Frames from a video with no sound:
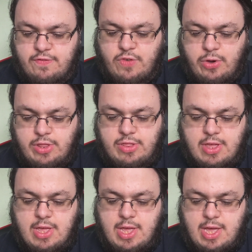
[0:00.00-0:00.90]
voice.
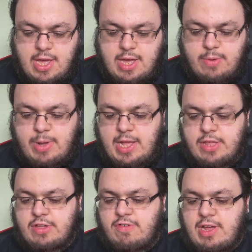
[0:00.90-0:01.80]
While it
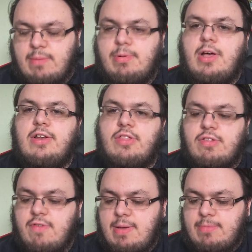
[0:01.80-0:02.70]
has a cracking plot and
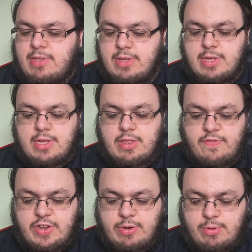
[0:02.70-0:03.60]
script, the
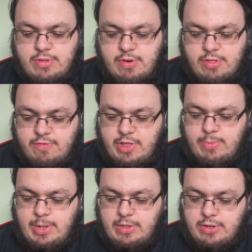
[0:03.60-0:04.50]
visuals are also really
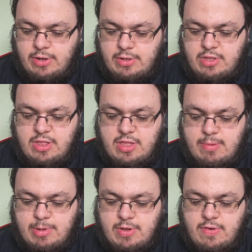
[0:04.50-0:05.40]
well done. The
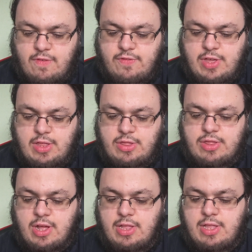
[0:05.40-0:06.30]
cinematography is
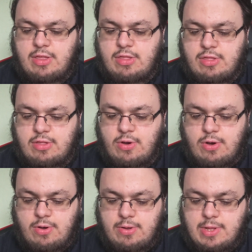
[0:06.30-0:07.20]
solid. The
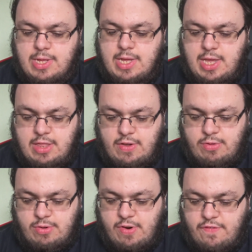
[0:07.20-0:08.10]
score is
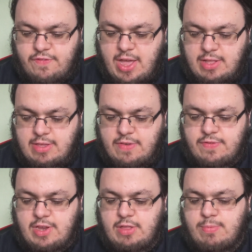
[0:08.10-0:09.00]
also
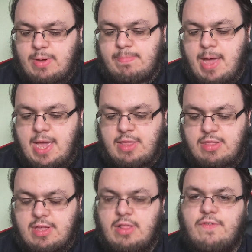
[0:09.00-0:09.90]
effective. It is well
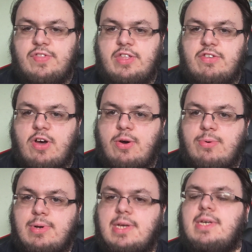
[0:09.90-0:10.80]
paced. I love the
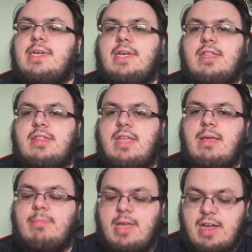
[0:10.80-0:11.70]
tone. It is
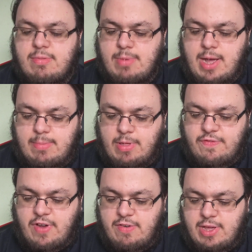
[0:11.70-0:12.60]
deeply
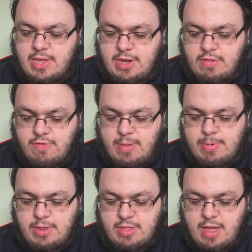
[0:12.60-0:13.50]
atmospheric. It is
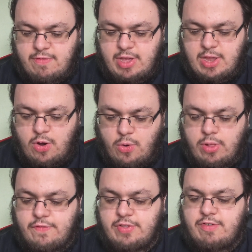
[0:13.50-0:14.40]
creepy and scary in
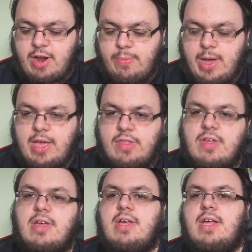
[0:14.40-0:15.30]
all of the right ways,
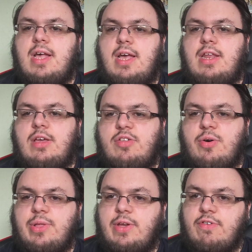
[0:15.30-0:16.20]
and it is
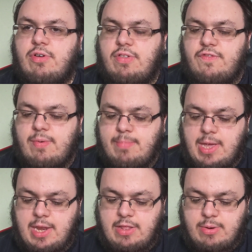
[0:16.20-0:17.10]
wholly engrossing from
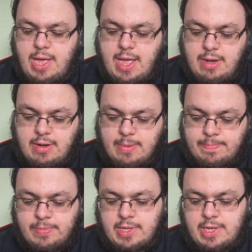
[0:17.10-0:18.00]
beginning to end.
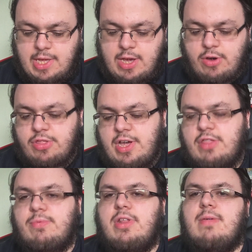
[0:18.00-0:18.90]
It also
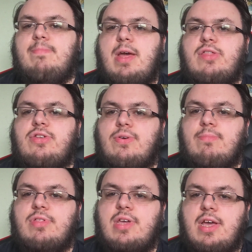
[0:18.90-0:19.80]
has one of the best
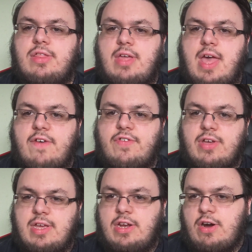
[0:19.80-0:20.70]
jump scares ever
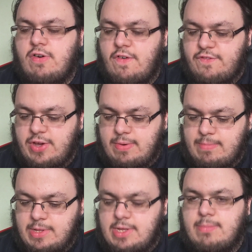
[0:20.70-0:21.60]
in a horror film,
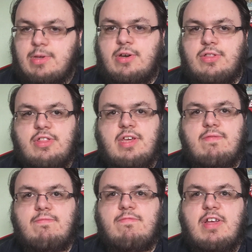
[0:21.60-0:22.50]
because it
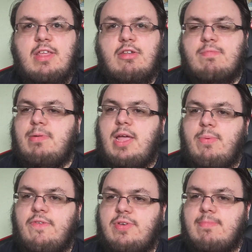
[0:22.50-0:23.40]
really does play
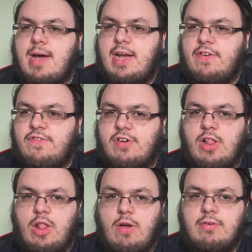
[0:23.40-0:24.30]
with your mind for a
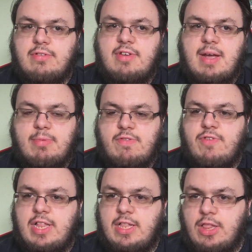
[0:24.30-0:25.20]
long time. It's a
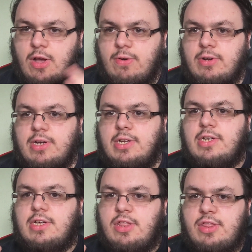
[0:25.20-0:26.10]
really long
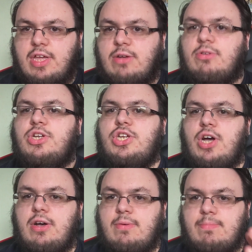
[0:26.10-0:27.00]
single
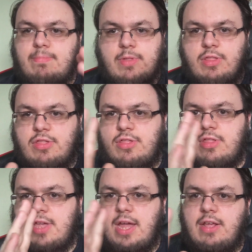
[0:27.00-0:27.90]
shot that's
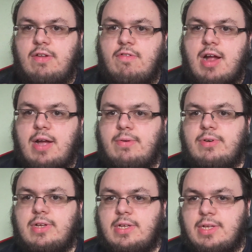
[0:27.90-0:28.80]
scanning around,